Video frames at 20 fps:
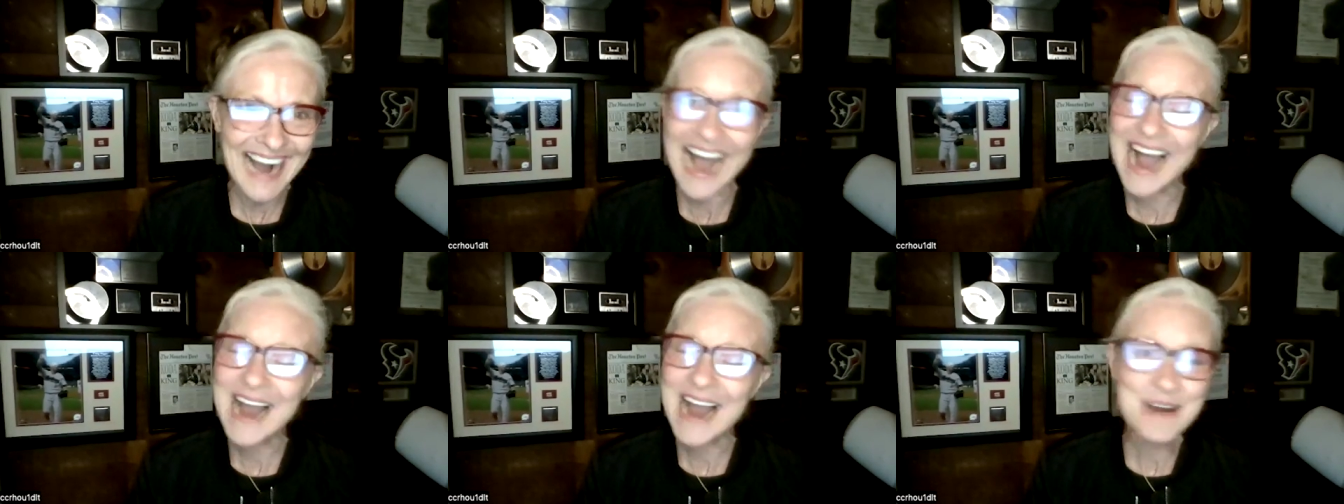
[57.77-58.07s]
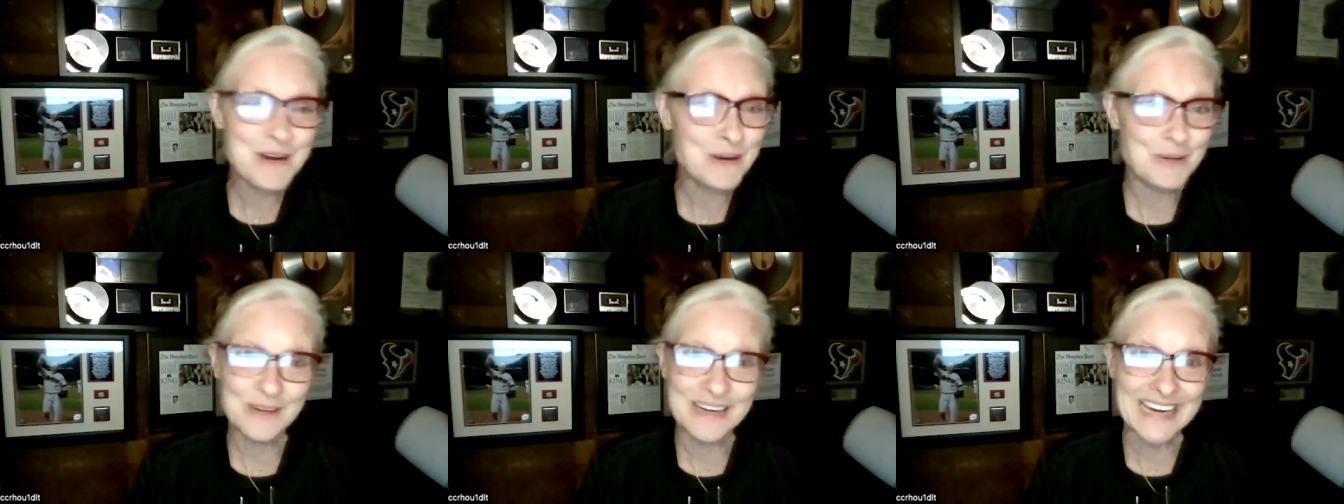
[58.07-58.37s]
I
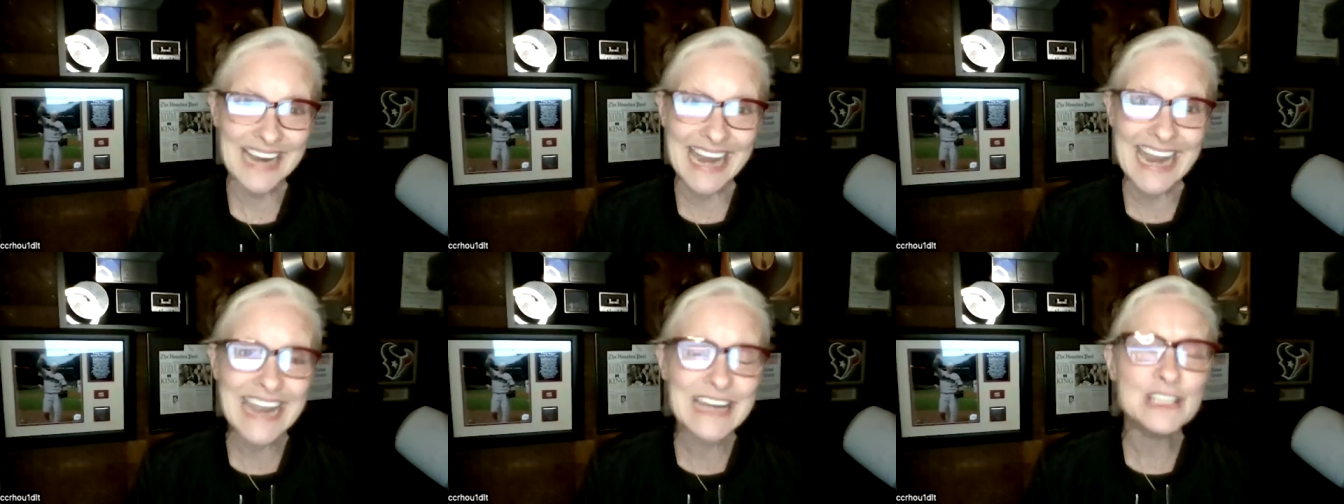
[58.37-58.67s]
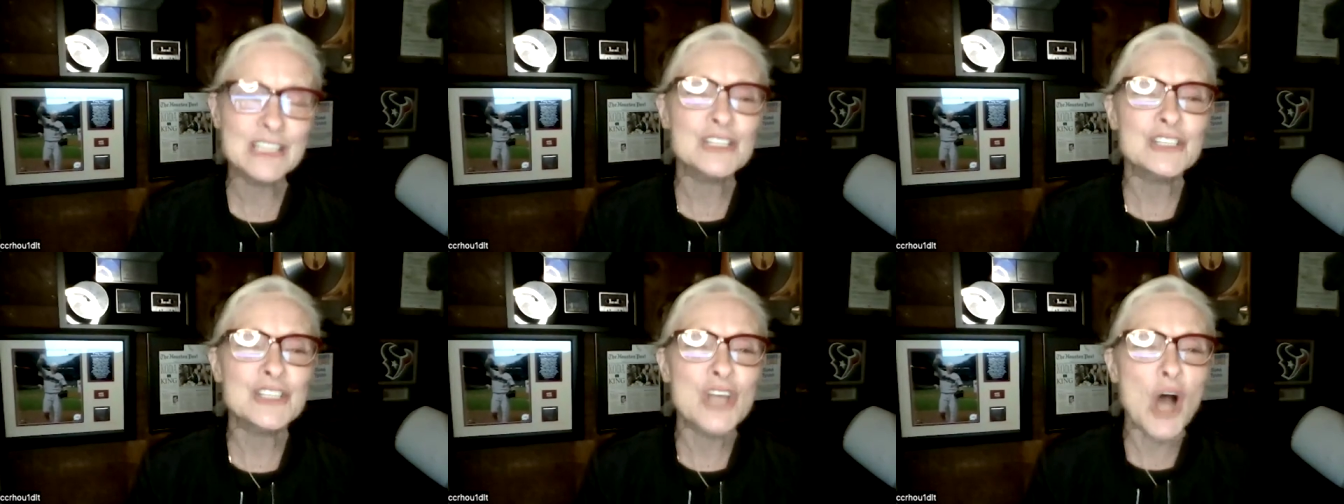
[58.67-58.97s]
agree. It
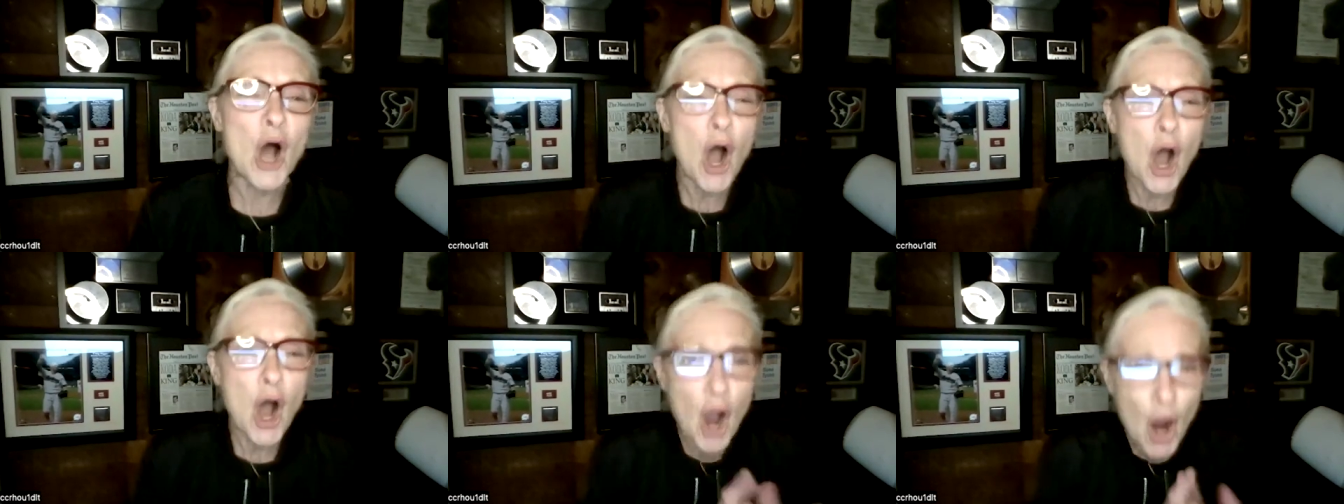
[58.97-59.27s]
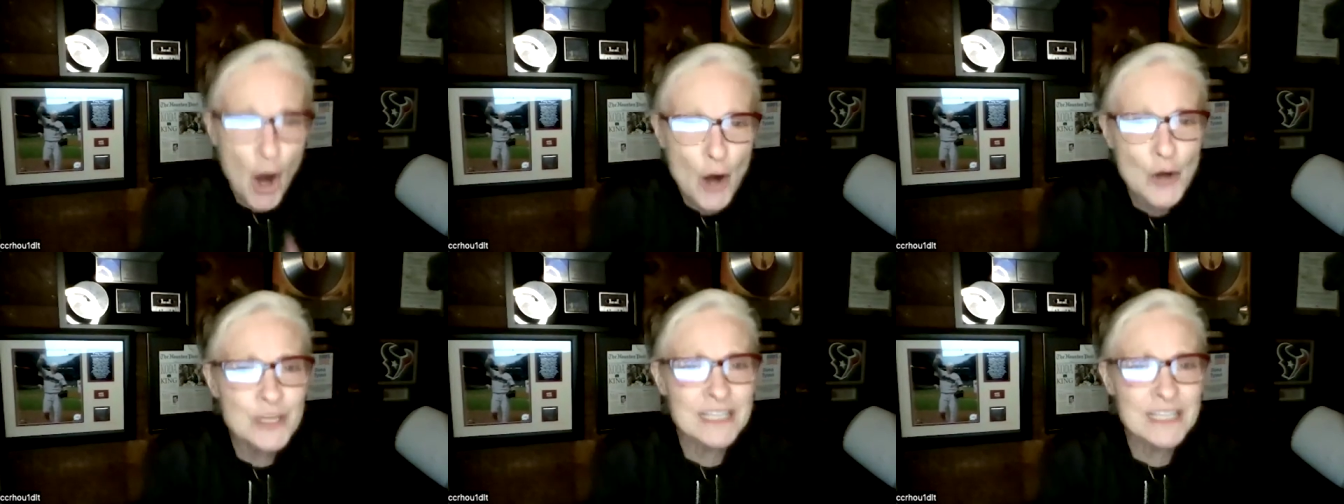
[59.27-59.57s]
is the
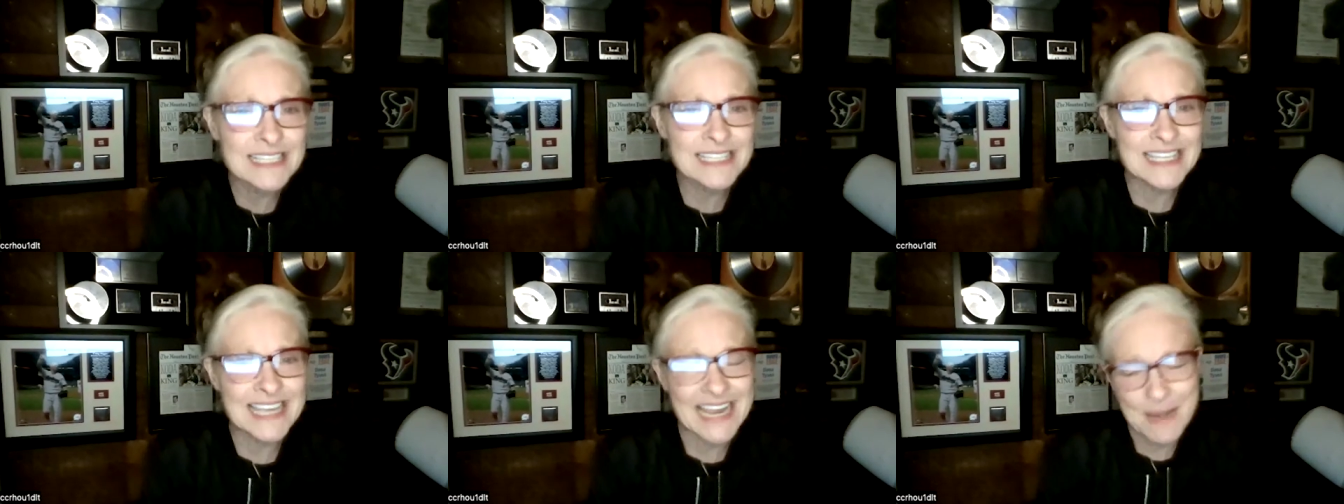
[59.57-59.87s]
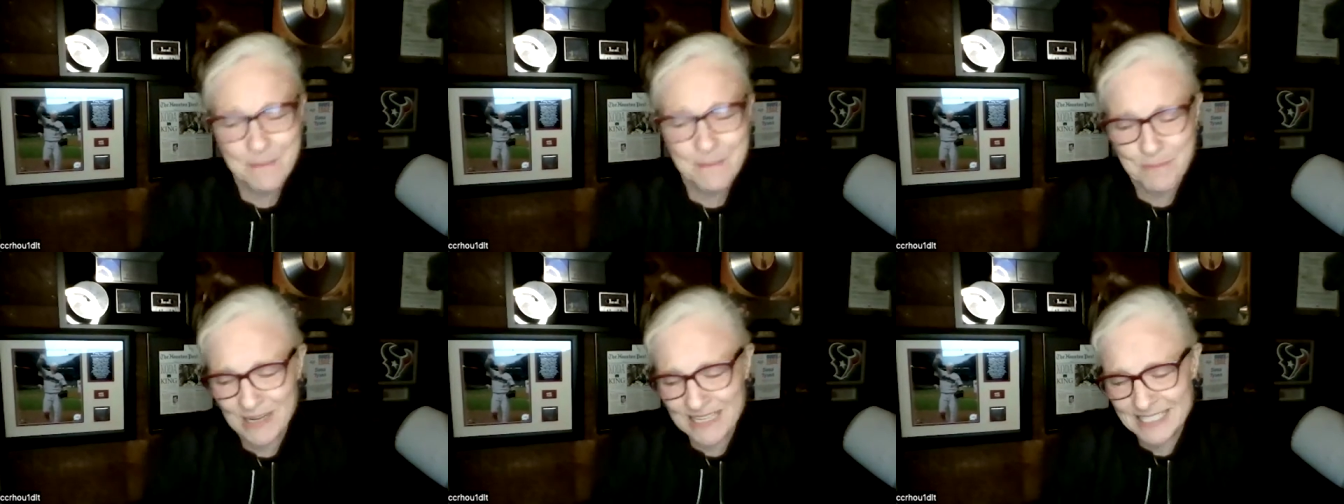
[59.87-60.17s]
hardest
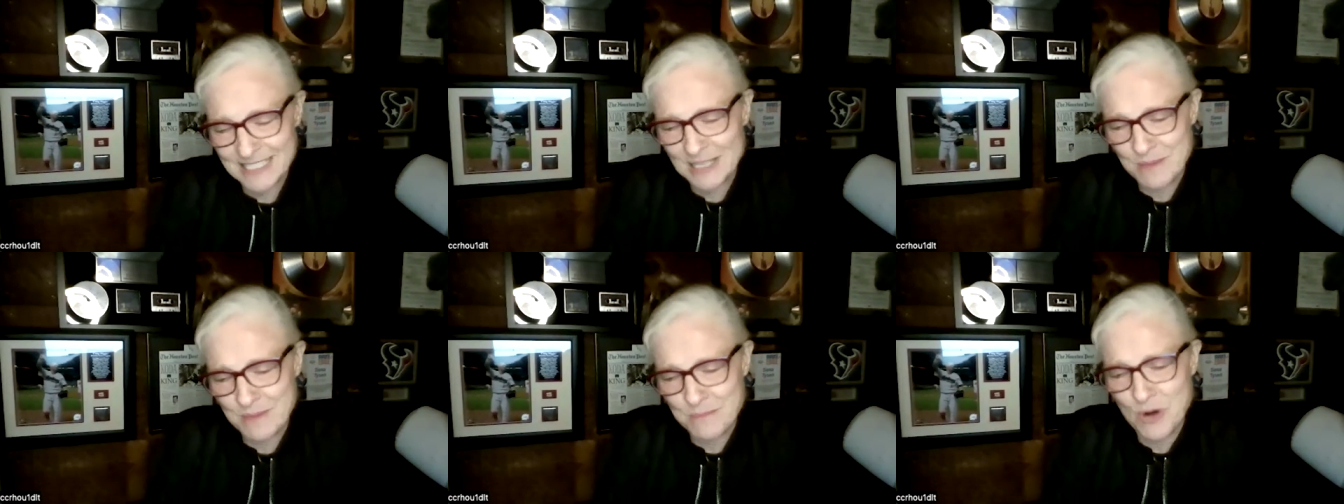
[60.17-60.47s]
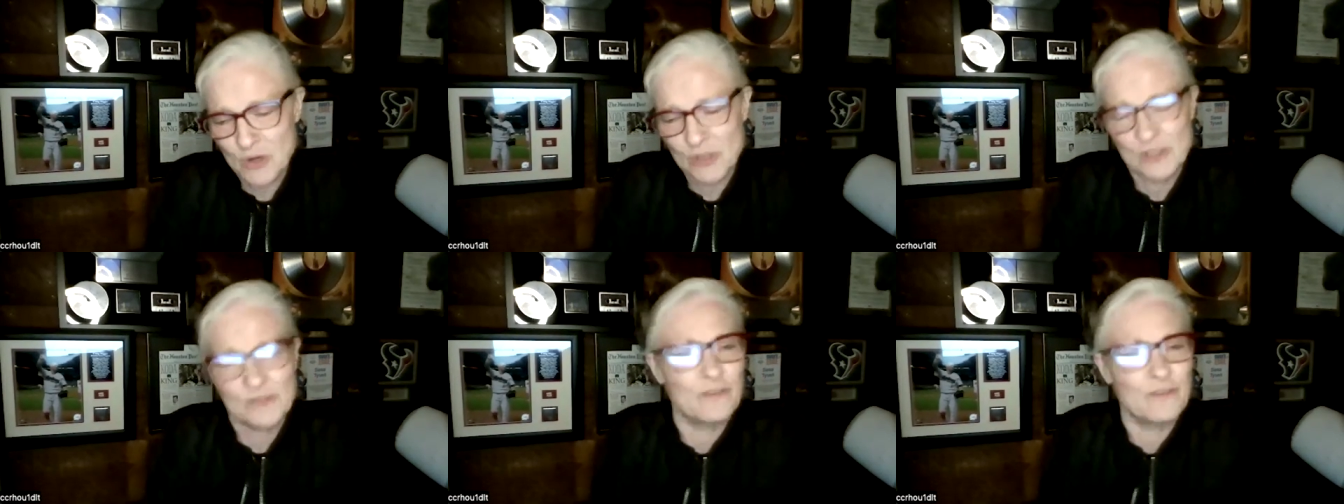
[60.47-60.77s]
thing, but it's the
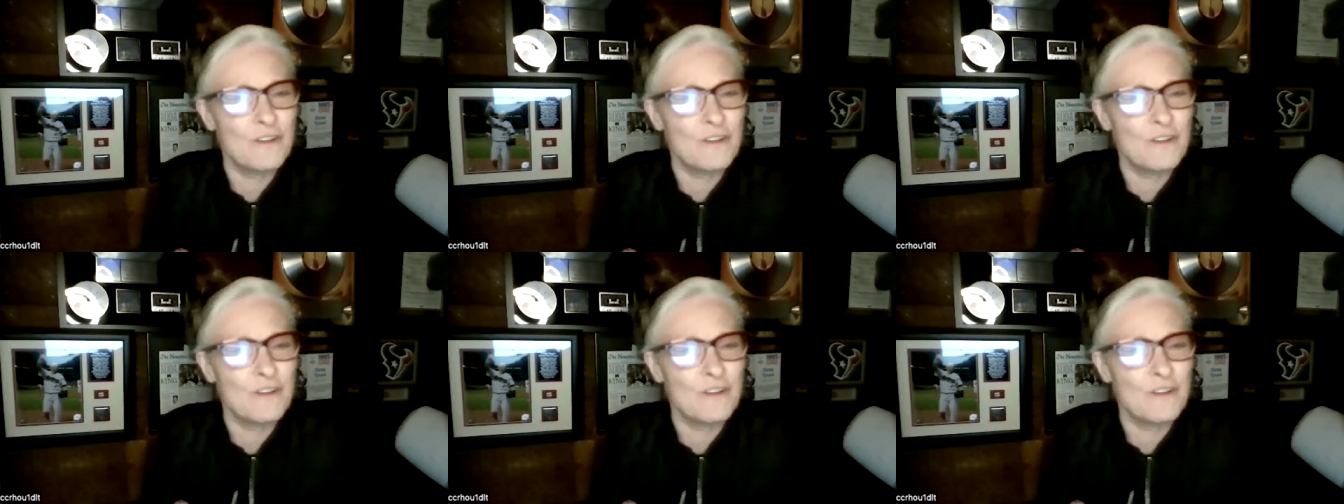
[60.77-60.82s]
most